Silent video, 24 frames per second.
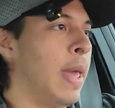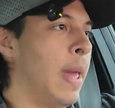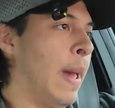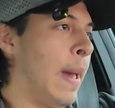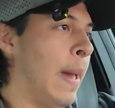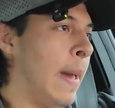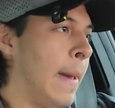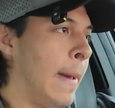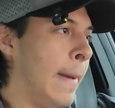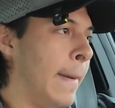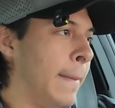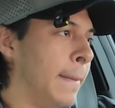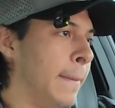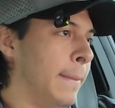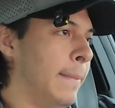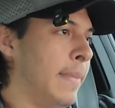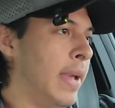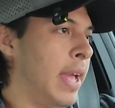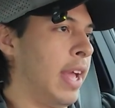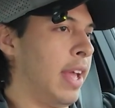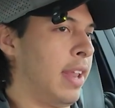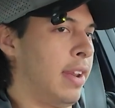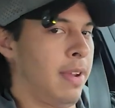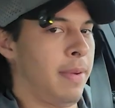
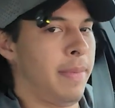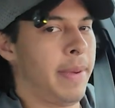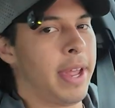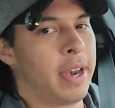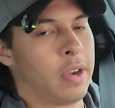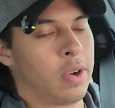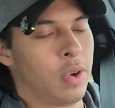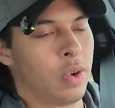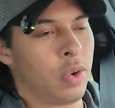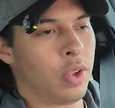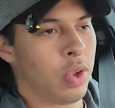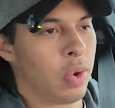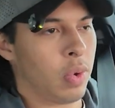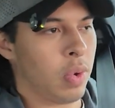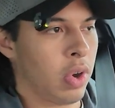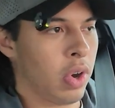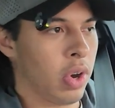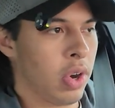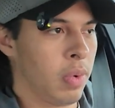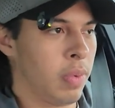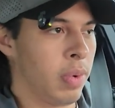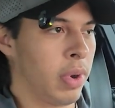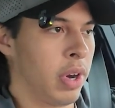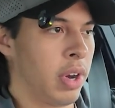And no matter who you
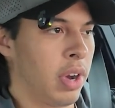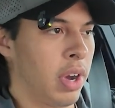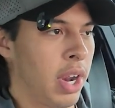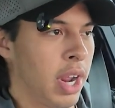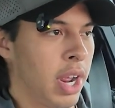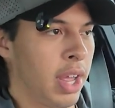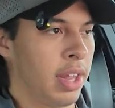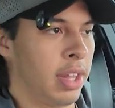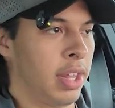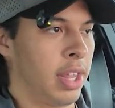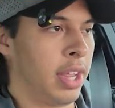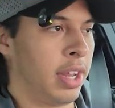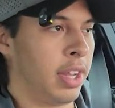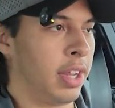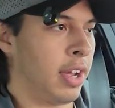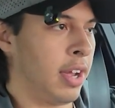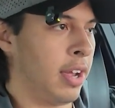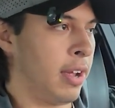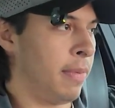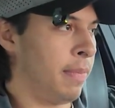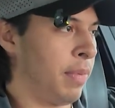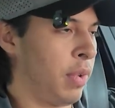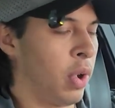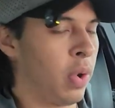are or where you're at, like,
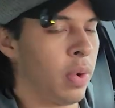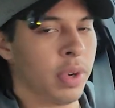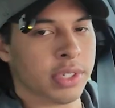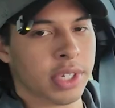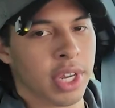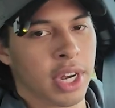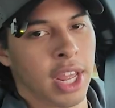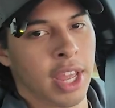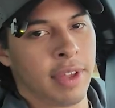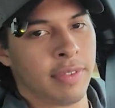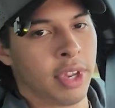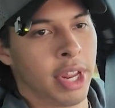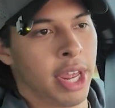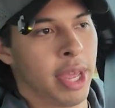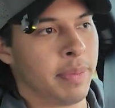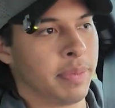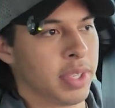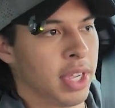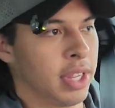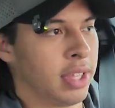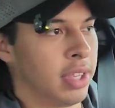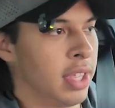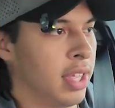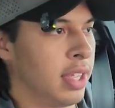you're always going to have times
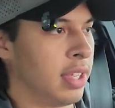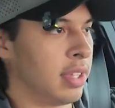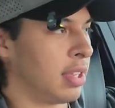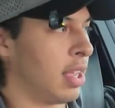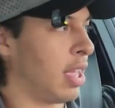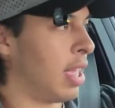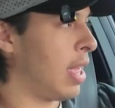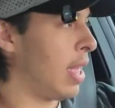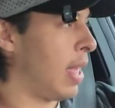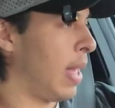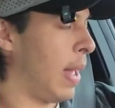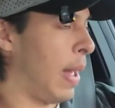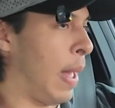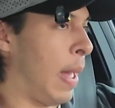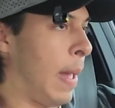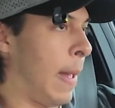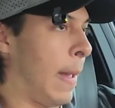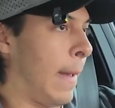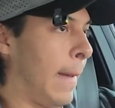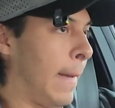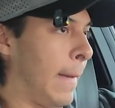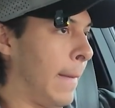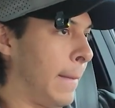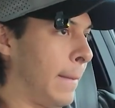like these.
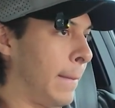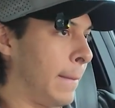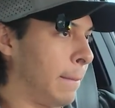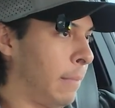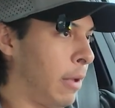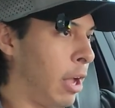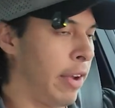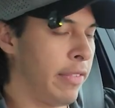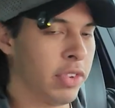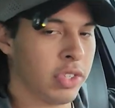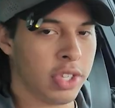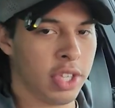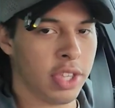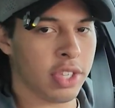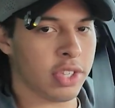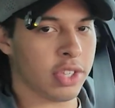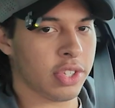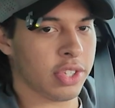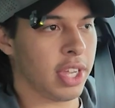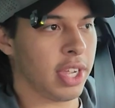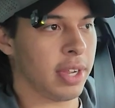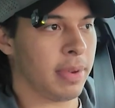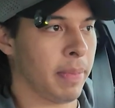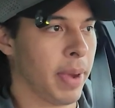Obviously this
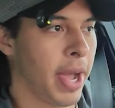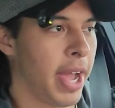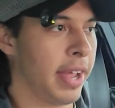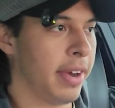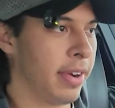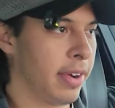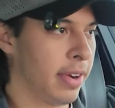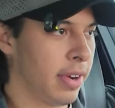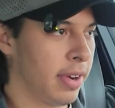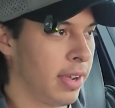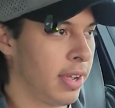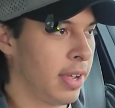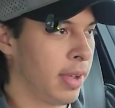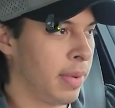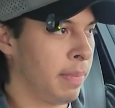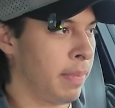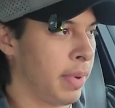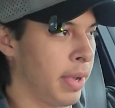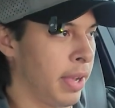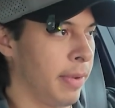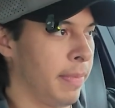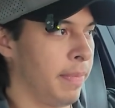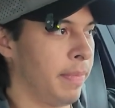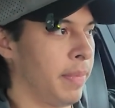is like minor,
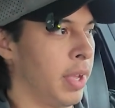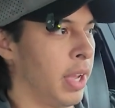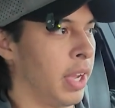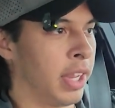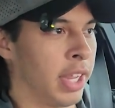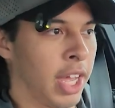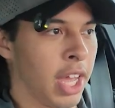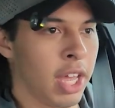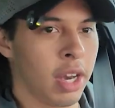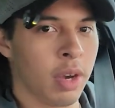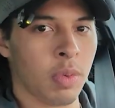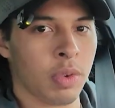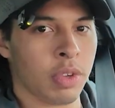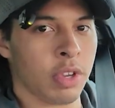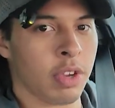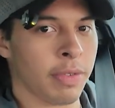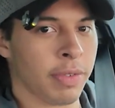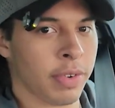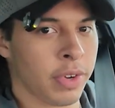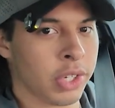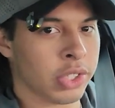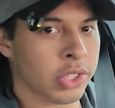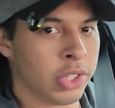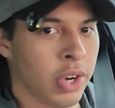but again, when you're
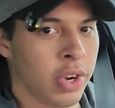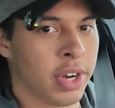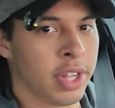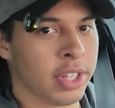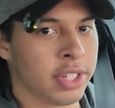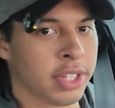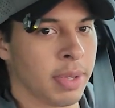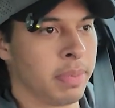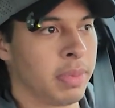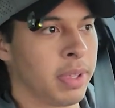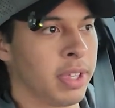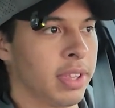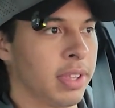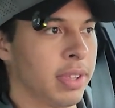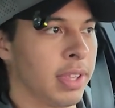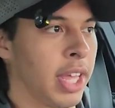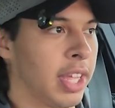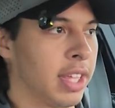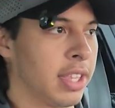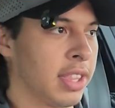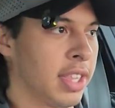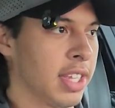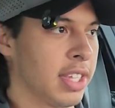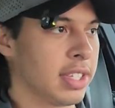first starting something
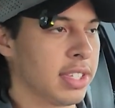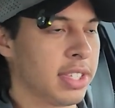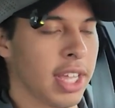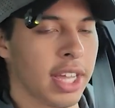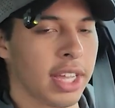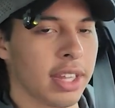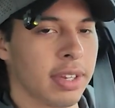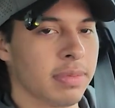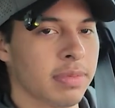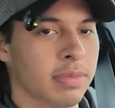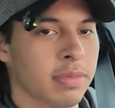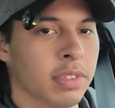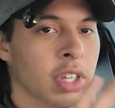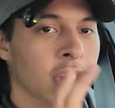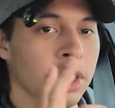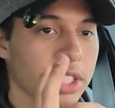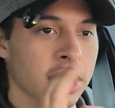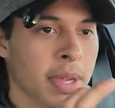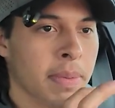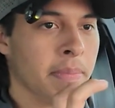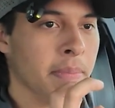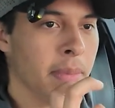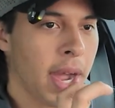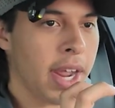like this that could
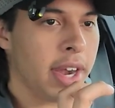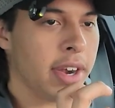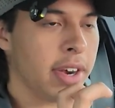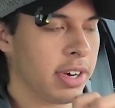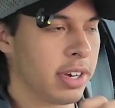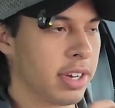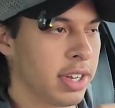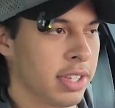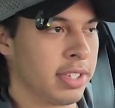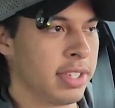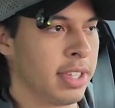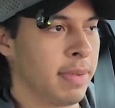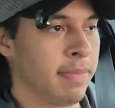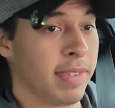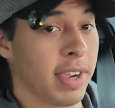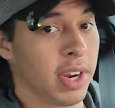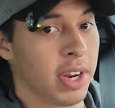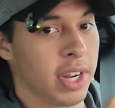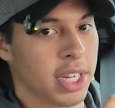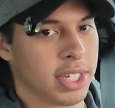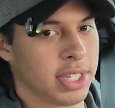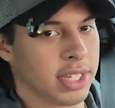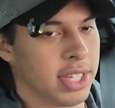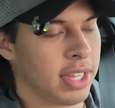seem minor, could seem
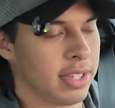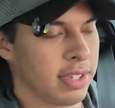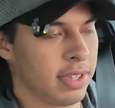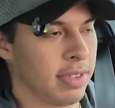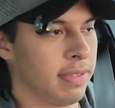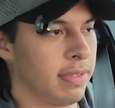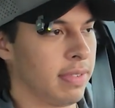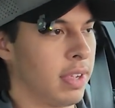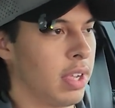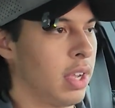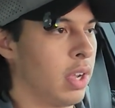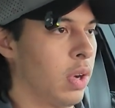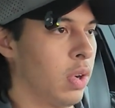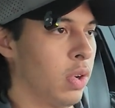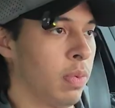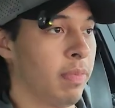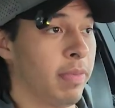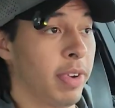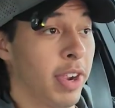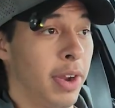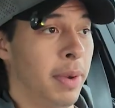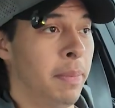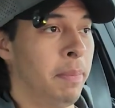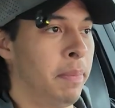very excessive or
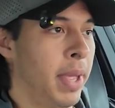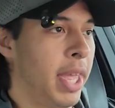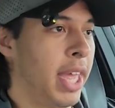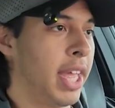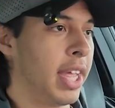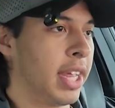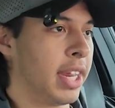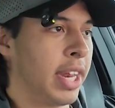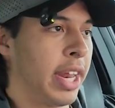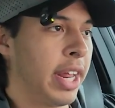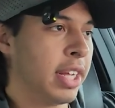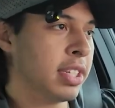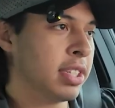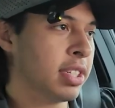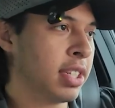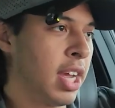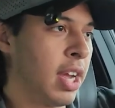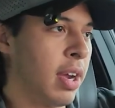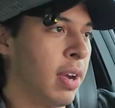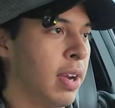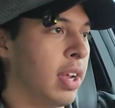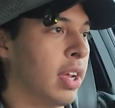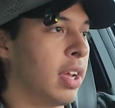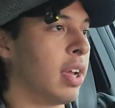very big and like
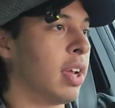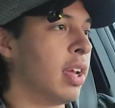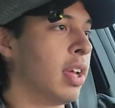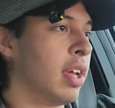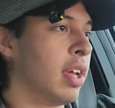scary.